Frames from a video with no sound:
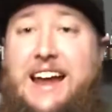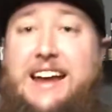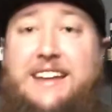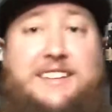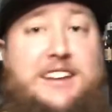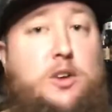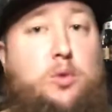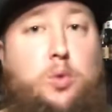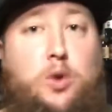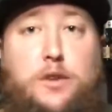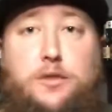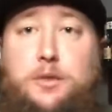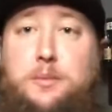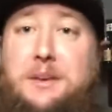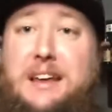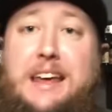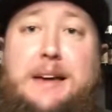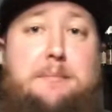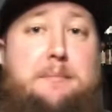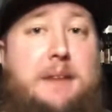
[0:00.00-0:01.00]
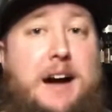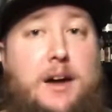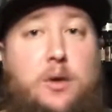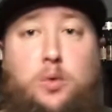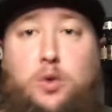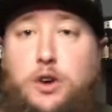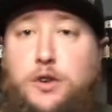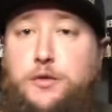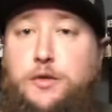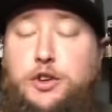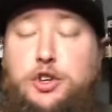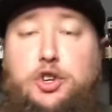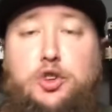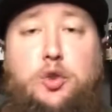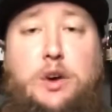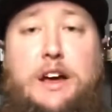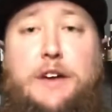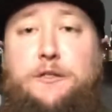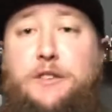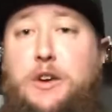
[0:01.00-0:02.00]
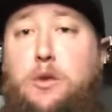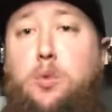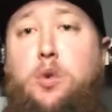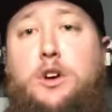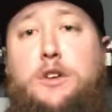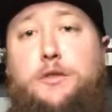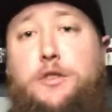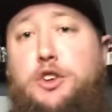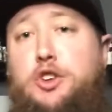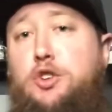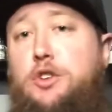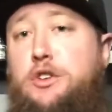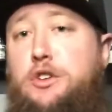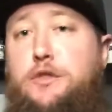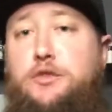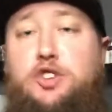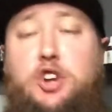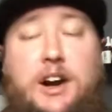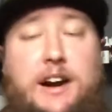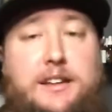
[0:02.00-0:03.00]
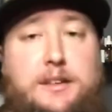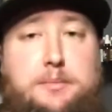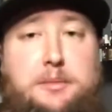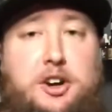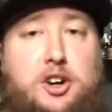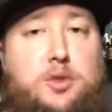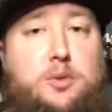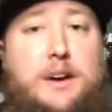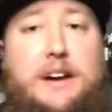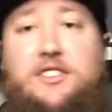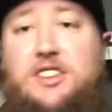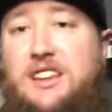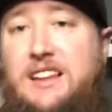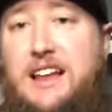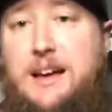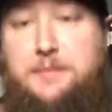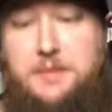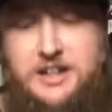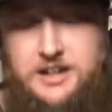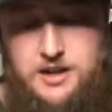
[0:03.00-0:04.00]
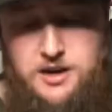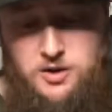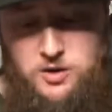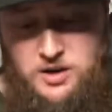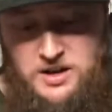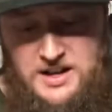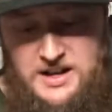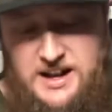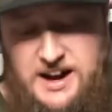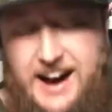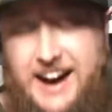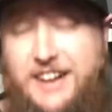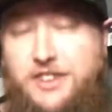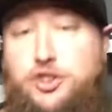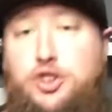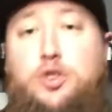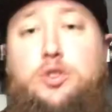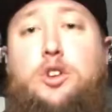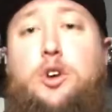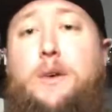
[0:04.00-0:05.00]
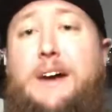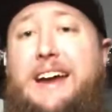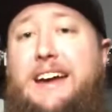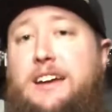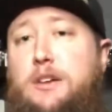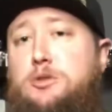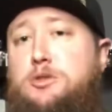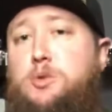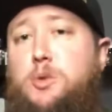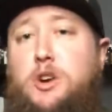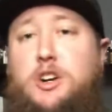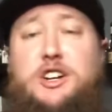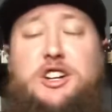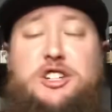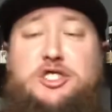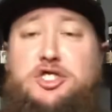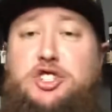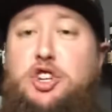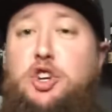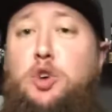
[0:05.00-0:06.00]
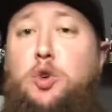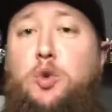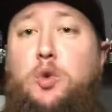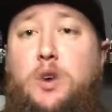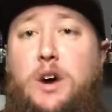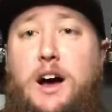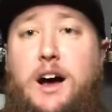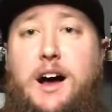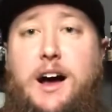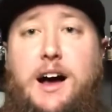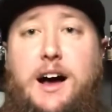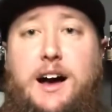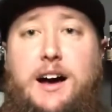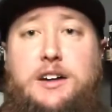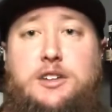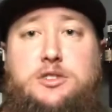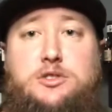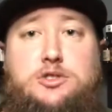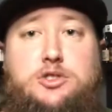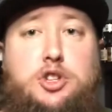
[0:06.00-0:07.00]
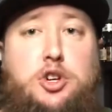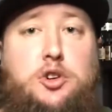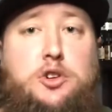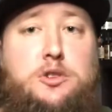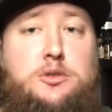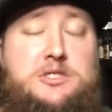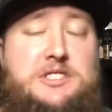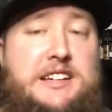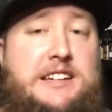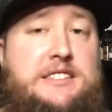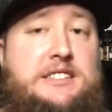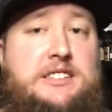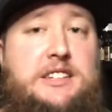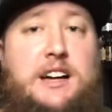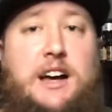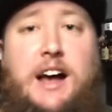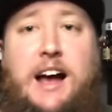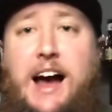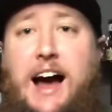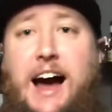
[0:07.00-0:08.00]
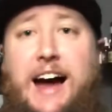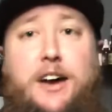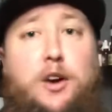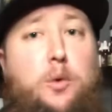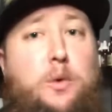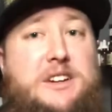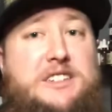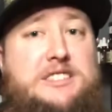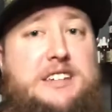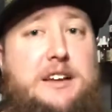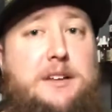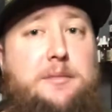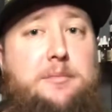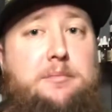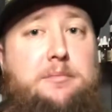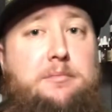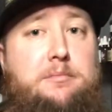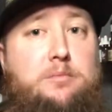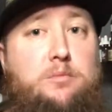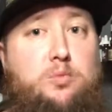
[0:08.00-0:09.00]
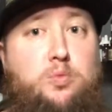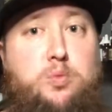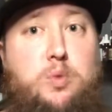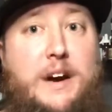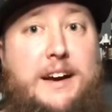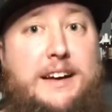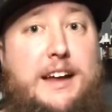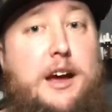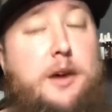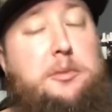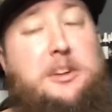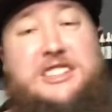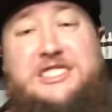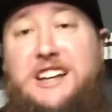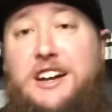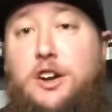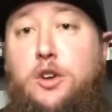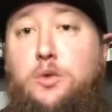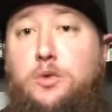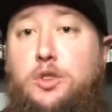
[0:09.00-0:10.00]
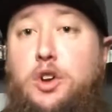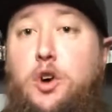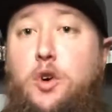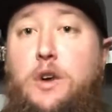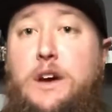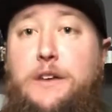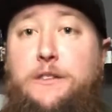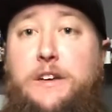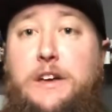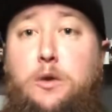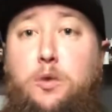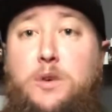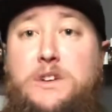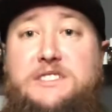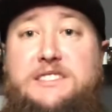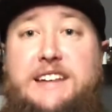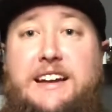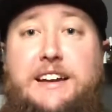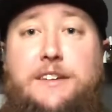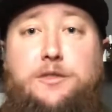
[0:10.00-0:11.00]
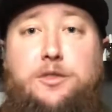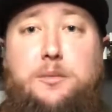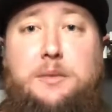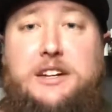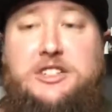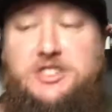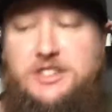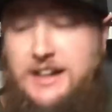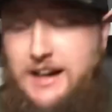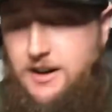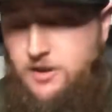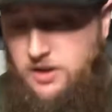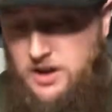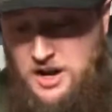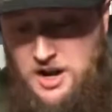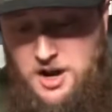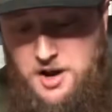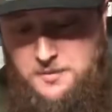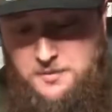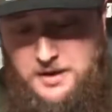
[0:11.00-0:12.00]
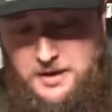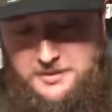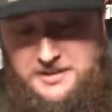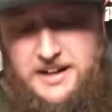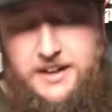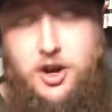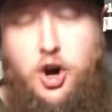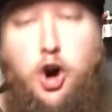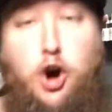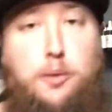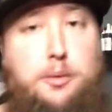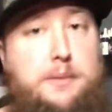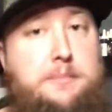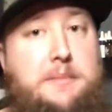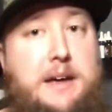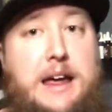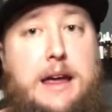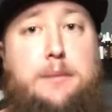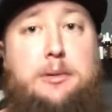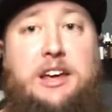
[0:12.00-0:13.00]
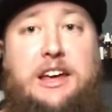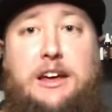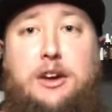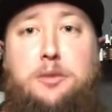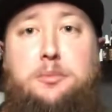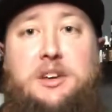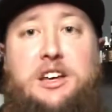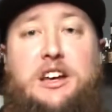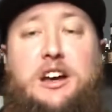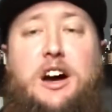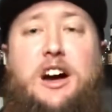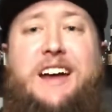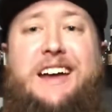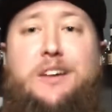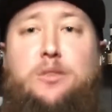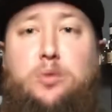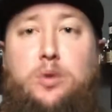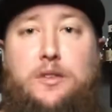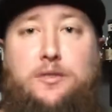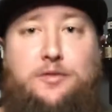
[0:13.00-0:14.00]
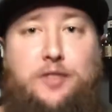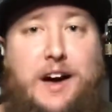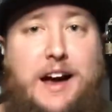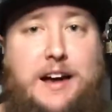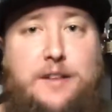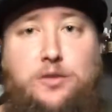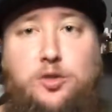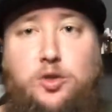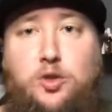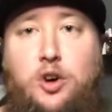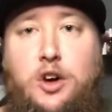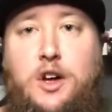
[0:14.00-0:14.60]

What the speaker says: didn't work for me. It might work for you. If it worked for you and you've tried the Bearded Raven, let me know. I do know Andy was working on two new scents. I don't want to say them right now because I don't know if he wants that information out, but I'm kind of hoping maybe it'll be a revival